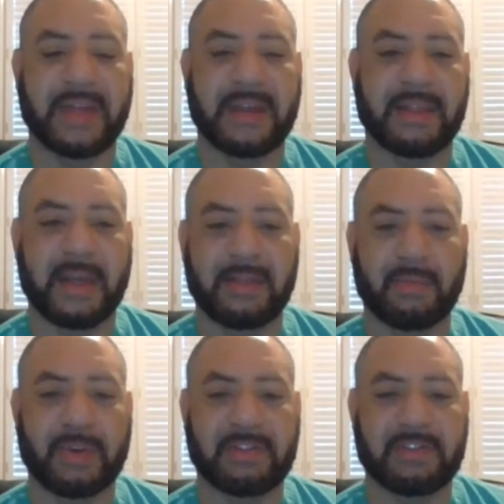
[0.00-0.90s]

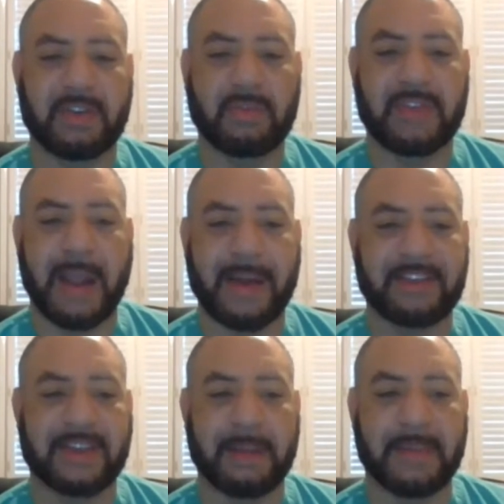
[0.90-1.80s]
so
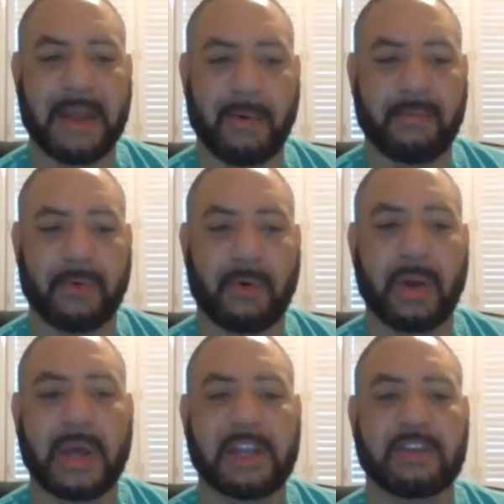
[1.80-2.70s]
diuretics can be helpful.